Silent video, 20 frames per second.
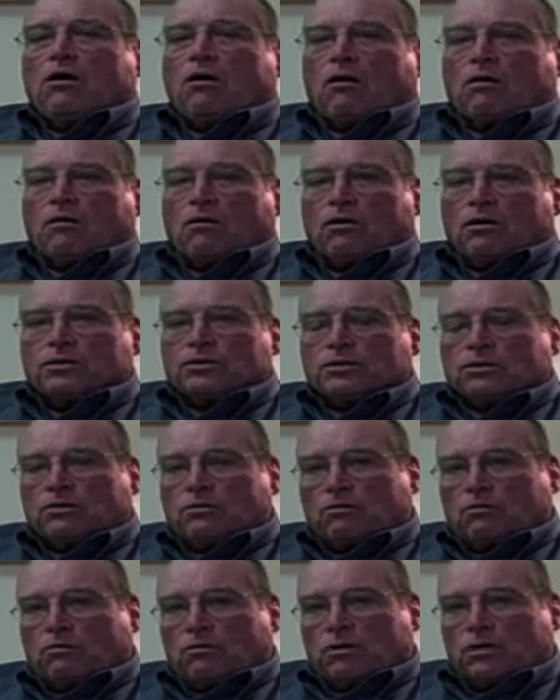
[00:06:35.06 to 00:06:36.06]
are
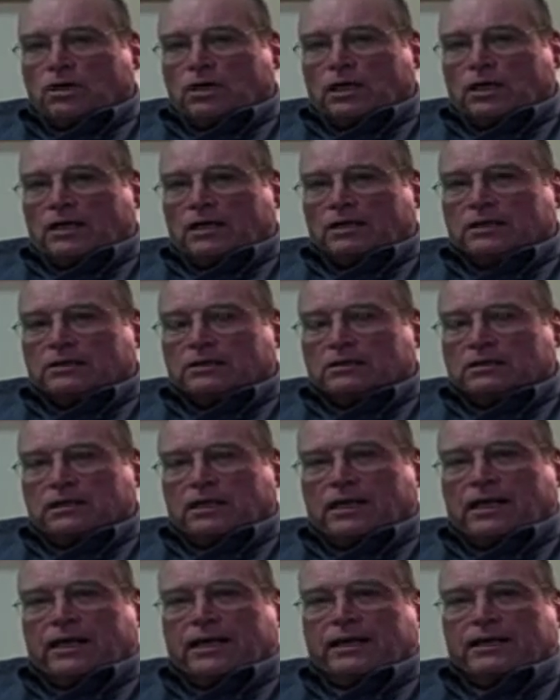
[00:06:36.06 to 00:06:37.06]
also organized
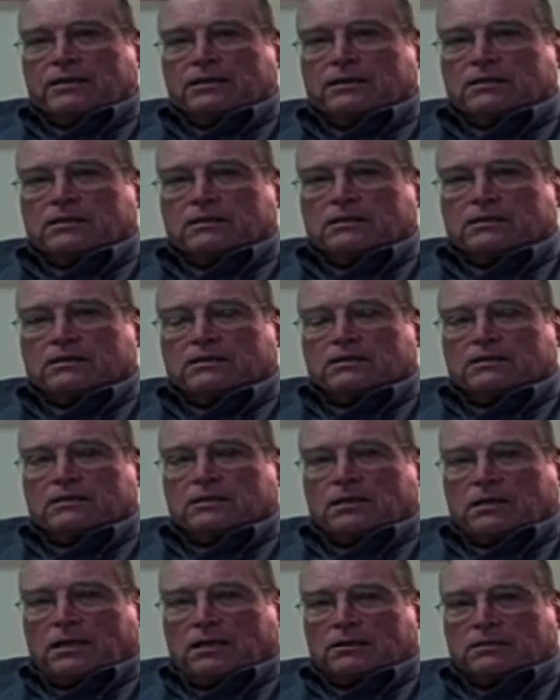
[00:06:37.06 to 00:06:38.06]
and
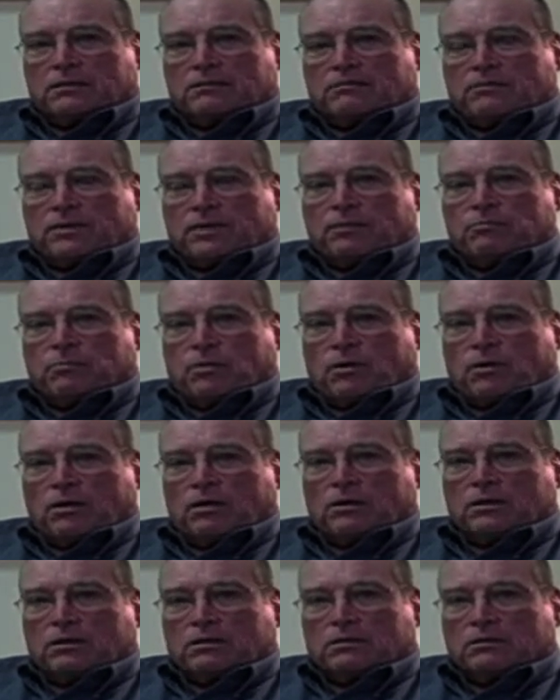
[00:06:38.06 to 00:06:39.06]
collectively
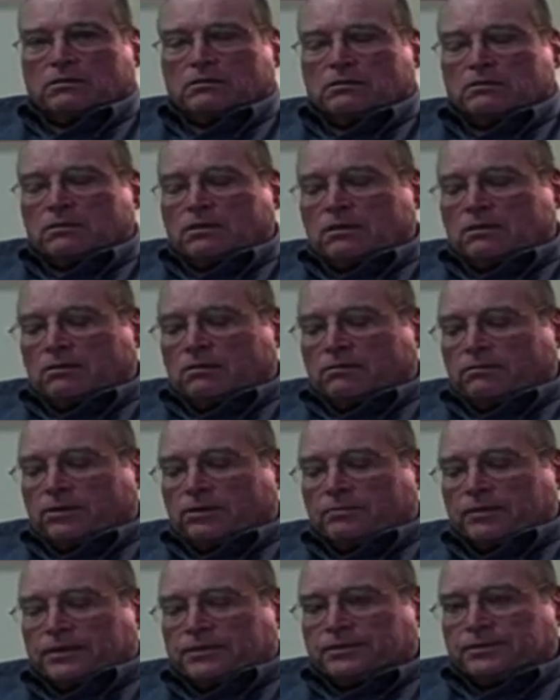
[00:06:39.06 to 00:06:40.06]
bargain their
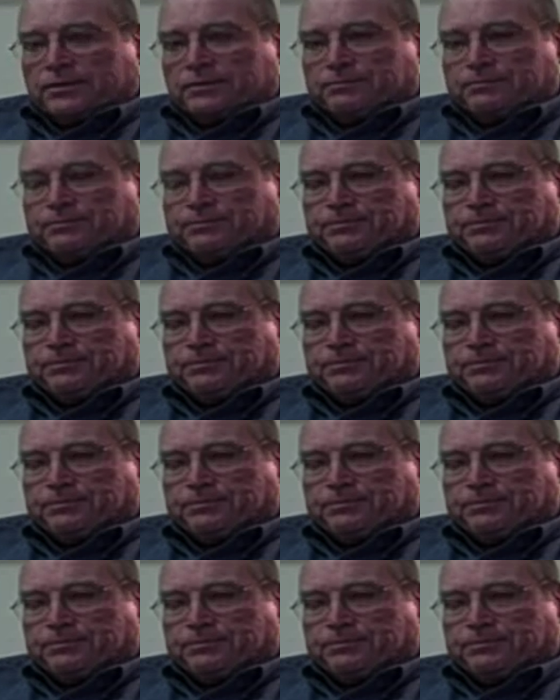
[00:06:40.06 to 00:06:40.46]
agreements.